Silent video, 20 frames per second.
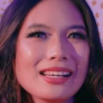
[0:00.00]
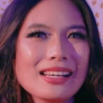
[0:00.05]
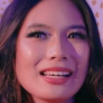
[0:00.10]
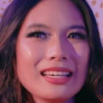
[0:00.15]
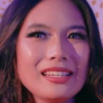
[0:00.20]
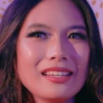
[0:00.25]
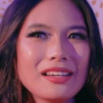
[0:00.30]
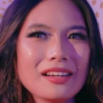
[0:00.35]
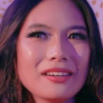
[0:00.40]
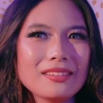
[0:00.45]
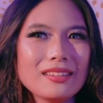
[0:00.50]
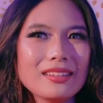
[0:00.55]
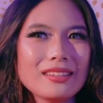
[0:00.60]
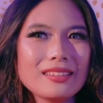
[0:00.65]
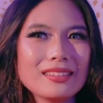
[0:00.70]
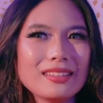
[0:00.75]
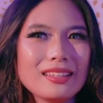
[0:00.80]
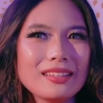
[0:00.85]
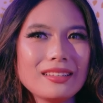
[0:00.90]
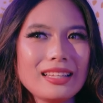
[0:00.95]
You know,
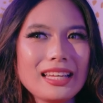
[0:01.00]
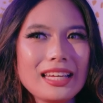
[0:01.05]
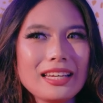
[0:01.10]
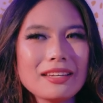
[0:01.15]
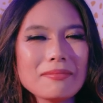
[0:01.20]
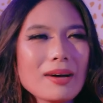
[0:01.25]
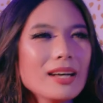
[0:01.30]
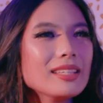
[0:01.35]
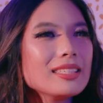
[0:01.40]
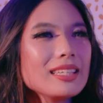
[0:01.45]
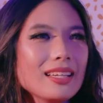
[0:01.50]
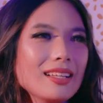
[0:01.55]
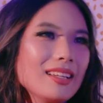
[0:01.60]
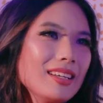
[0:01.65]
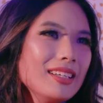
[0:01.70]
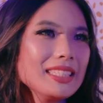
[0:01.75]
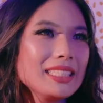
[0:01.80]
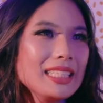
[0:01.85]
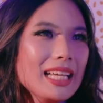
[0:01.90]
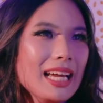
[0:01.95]
lean and muscular
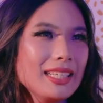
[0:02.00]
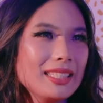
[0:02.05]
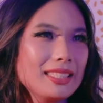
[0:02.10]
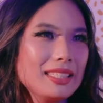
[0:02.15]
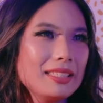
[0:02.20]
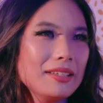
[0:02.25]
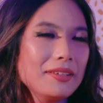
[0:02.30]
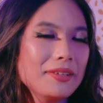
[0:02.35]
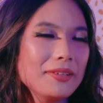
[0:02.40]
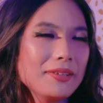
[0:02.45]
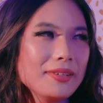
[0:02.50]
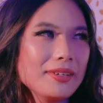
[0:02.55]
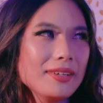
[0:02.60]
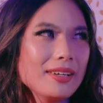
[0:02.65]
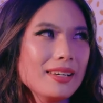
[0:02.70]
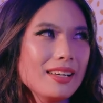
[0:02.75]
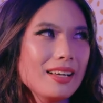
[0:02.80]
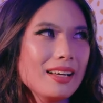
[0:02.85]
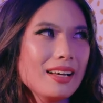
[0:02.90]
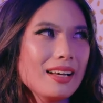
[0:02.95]
is nice too.
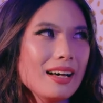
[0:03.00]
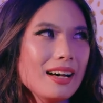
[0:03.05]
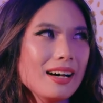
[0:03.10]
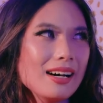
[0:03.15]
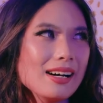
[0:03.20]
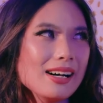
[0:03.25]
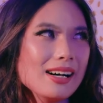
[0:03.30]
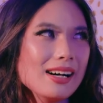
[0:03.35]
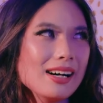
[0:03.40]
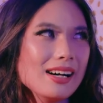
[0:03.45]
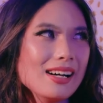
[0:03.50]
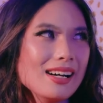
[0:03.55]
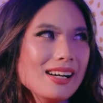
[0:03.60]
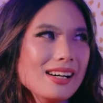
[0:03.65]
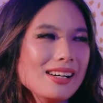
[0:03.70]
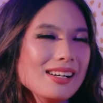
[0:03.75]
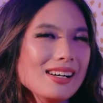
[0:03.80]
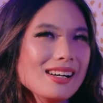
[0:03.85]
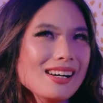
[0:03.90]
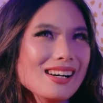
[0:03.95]
Uh
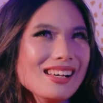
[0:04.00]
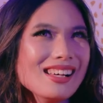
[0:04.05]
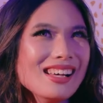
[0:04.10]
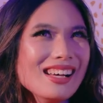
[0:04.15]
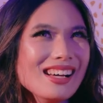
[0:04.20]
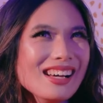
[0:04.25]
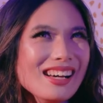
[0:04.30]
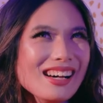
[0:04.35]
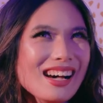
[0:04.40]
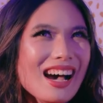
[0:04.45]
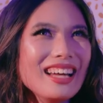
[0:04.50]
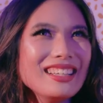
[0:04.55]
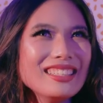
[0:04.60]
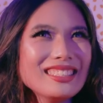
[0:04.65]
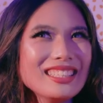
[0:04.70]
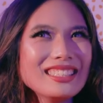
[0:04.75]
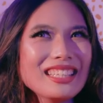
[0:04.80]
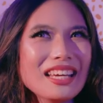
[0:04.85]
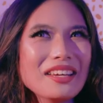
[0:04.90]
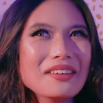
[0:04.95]
I used
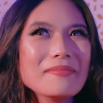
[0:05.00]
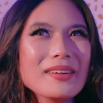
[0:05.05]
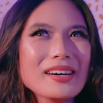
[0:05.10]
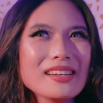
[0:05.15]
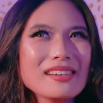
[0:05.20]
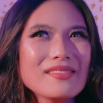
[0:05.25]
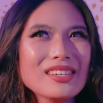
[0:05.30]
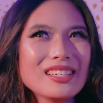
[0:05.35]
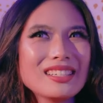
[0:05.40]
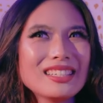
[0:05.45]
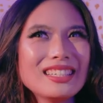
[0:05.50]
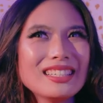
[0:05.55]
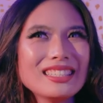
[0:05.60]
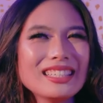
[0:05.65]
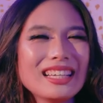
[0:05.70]
to date a bodybuilder